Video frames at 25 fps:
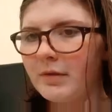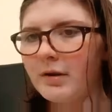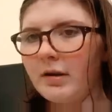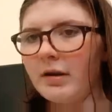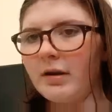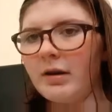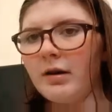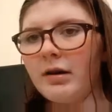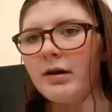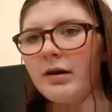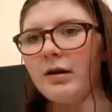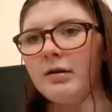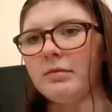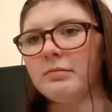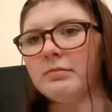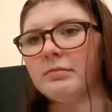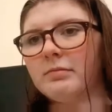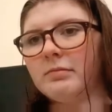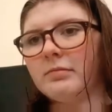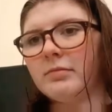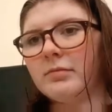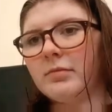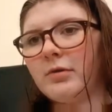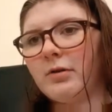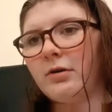
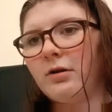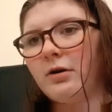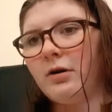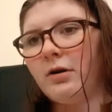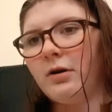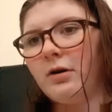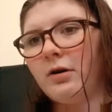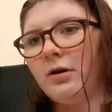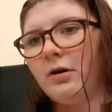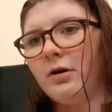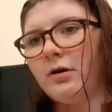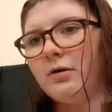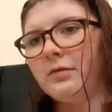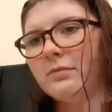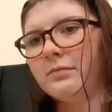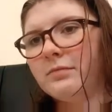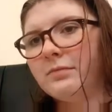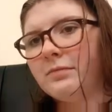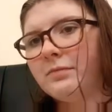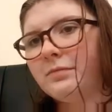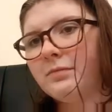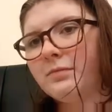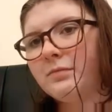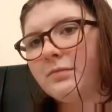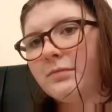Or not.
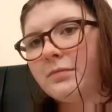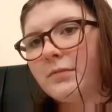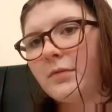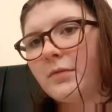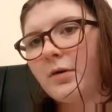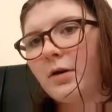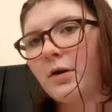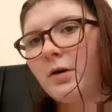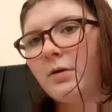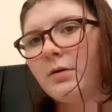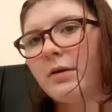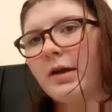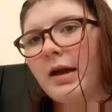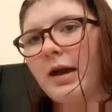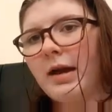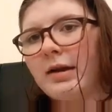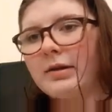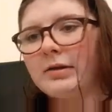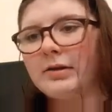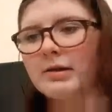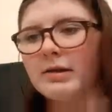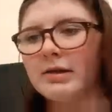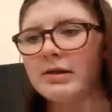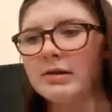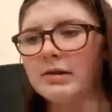Oh yeah, it's
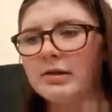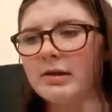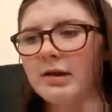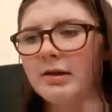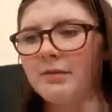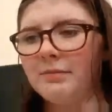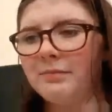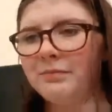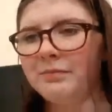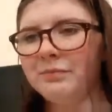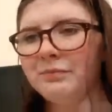this scene.